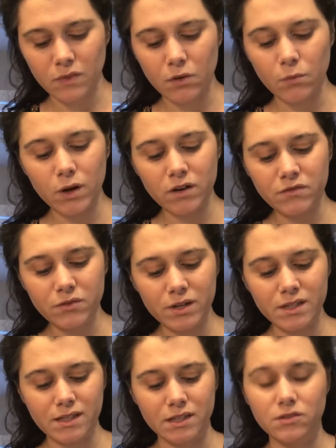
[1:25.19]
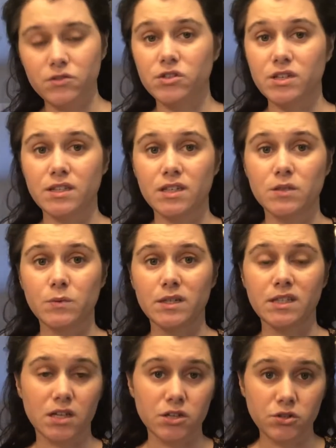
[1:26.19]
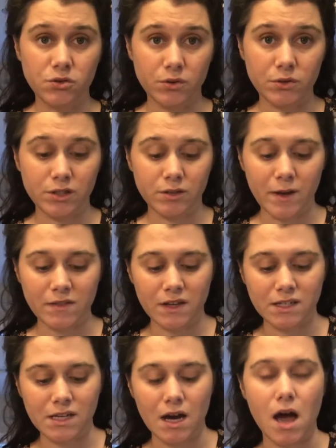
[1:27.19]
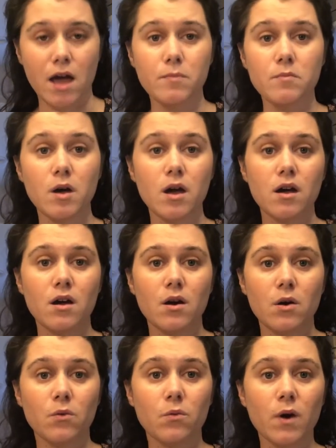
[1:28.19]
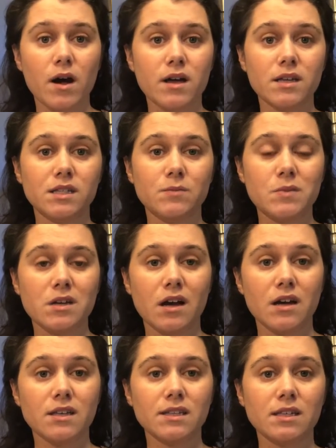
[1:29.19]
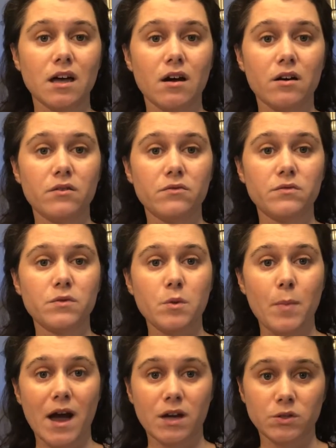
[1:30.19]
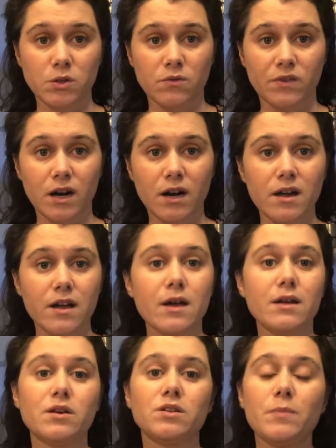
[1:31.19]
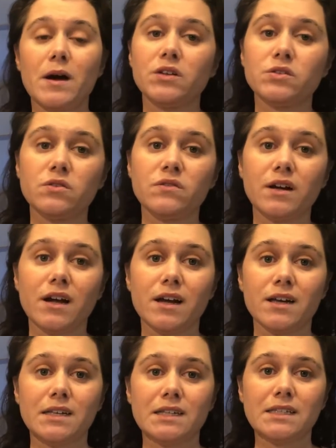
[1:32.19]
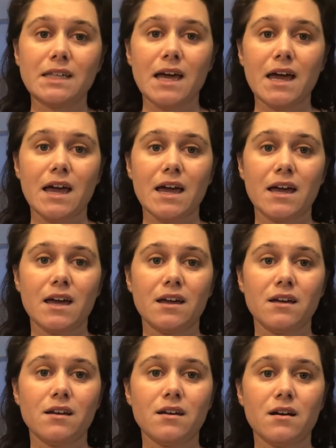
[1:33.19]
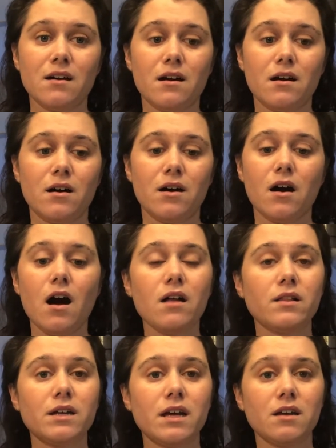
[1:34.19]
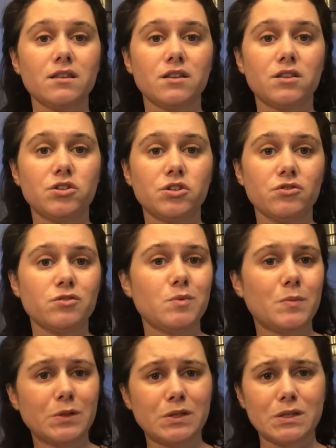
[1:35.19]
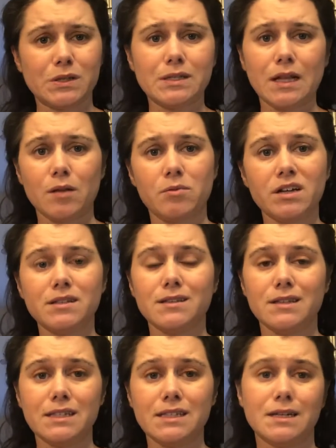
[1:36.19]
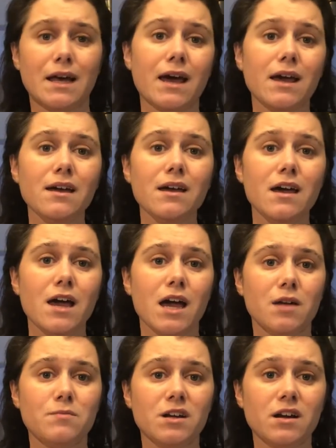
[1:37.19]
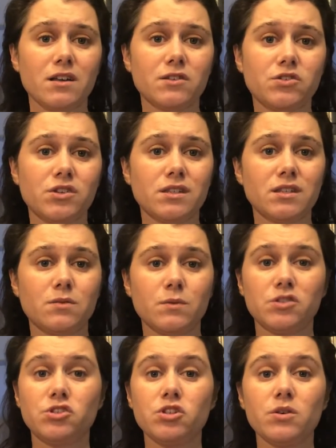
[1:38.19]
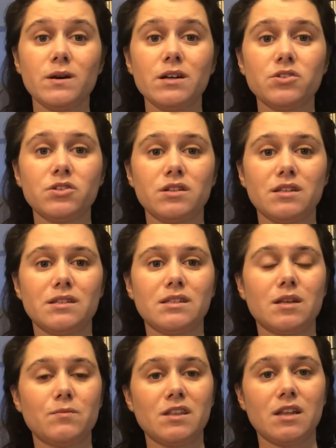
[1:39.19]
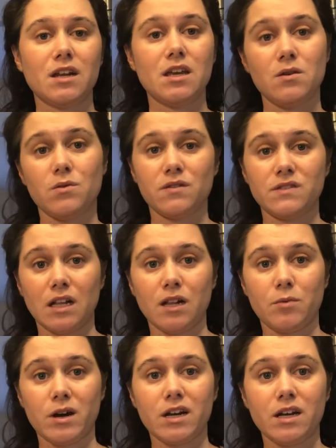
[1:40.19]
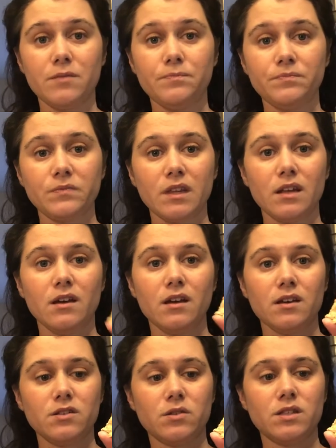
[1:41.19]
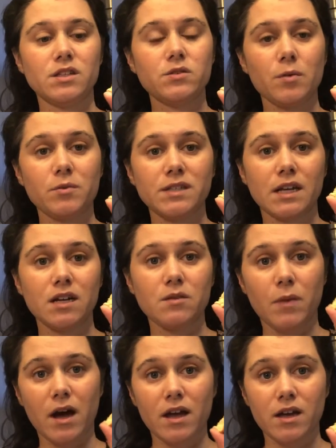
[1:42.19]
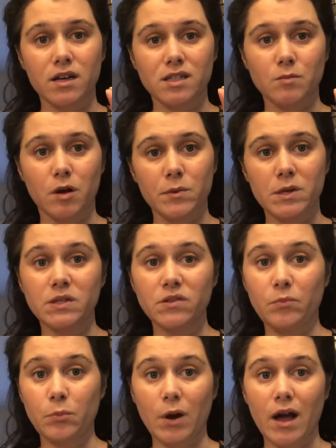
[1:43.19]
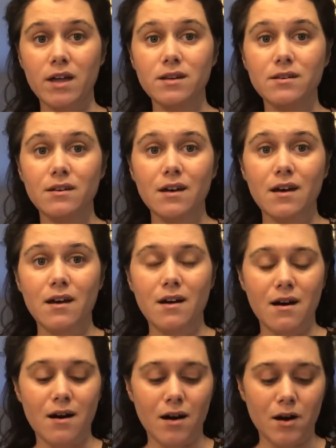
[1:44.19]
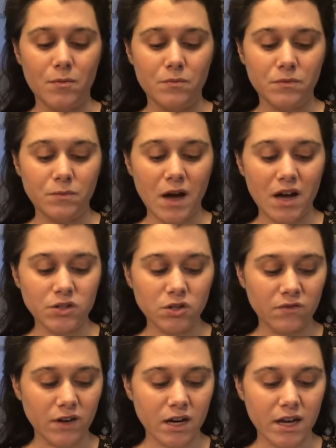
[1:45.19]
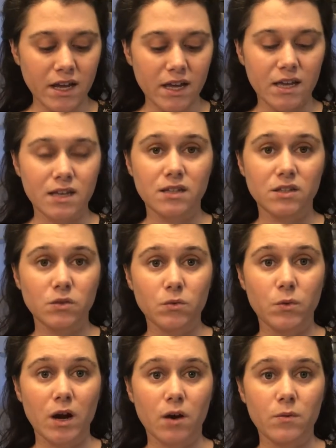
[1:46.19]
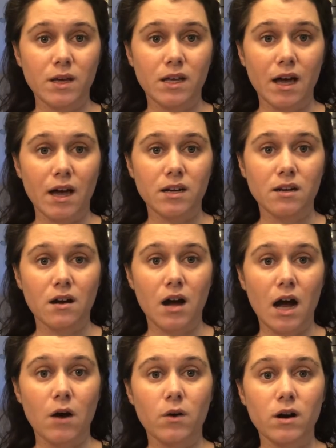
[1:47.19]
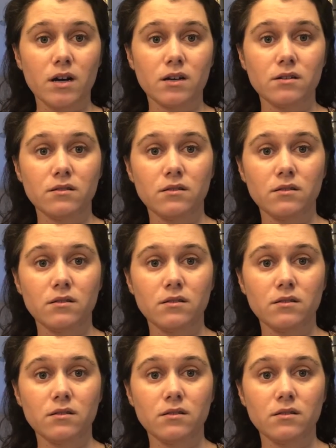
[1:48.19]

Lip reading: One of the reasons Jesus was in Jerusalem at that time was because of the Passover. Now the Passover is a holiday that the Jewish people still celebrate to this day, and because Jesus was Jewish, this is something that he would have celebrated. So this is represented by a small piece of bread. Passover is where we get our